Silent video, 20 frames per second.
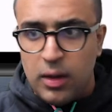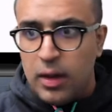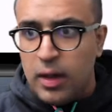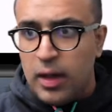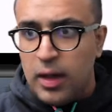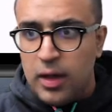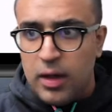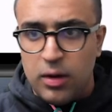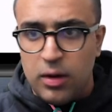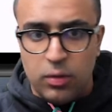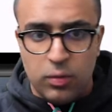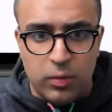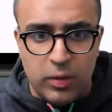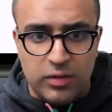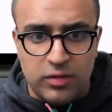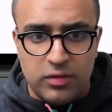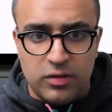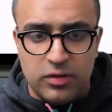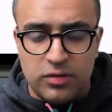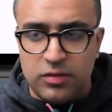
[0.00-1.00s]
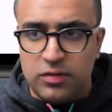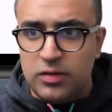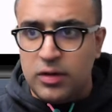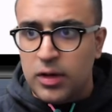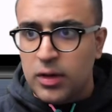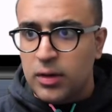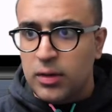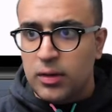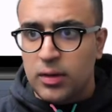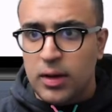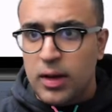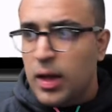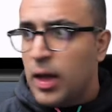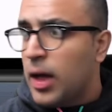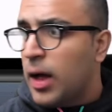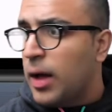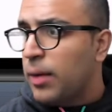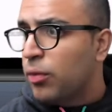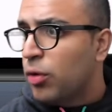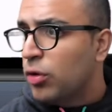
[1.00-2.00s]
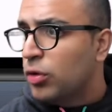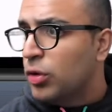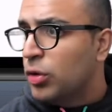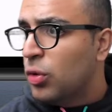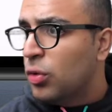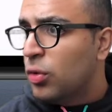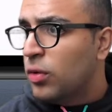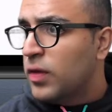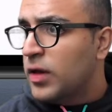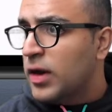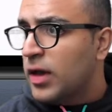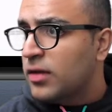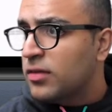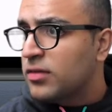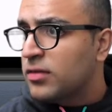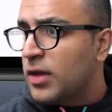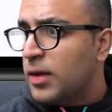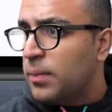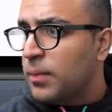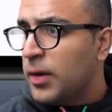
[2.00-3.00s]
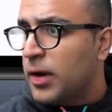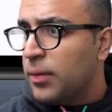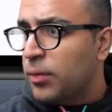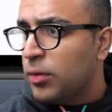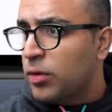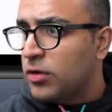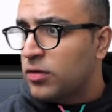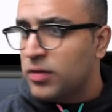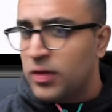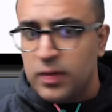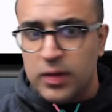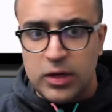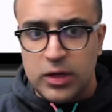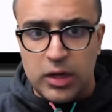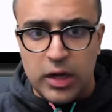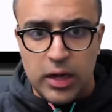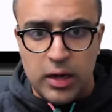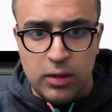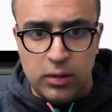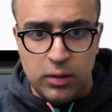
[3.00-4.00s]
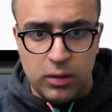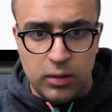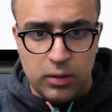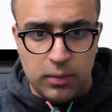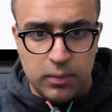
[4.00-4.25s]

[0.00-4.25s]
And once this is done, I'm going to go to the next step, and I'm going to set the title